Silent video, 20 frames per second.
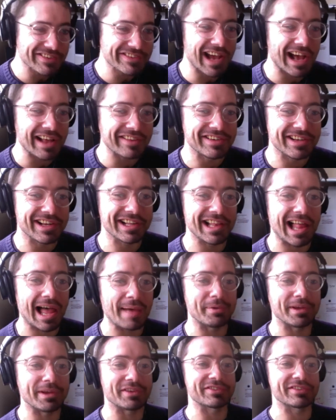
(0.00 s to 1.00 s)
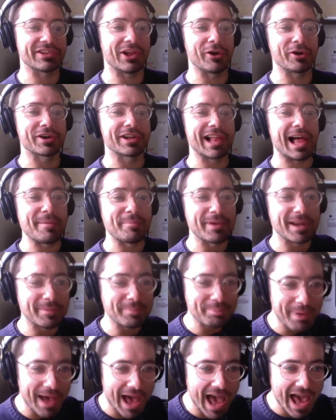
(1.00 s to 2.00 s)
starts clapping, slow clapping,
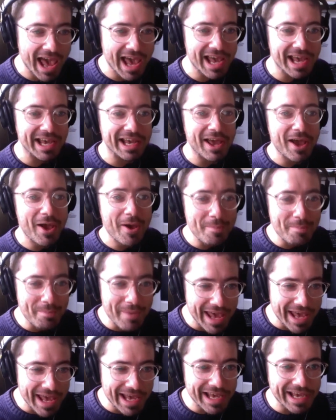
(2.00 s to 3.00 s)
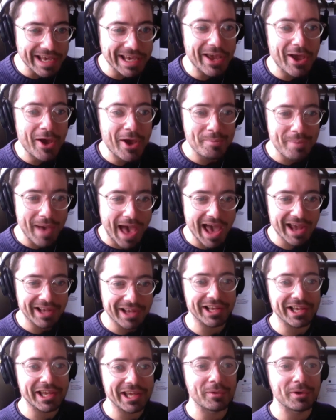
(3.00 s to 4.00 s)
pay me back. Me
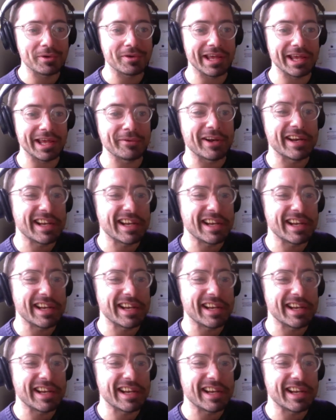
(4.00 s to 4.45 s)
like he would, he would,